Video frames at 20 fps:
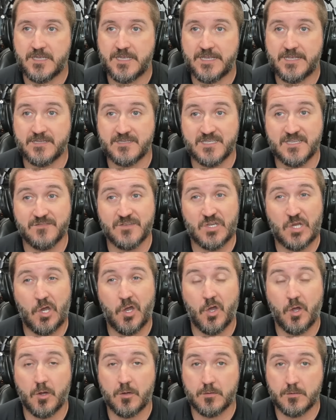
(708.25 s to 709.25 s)
it's even
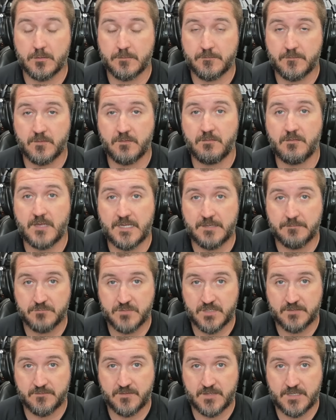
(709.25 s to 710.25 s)
harder for them
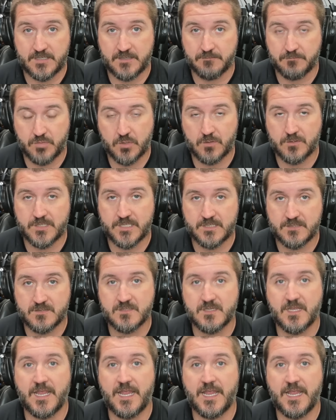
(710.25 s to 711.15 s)
to find employees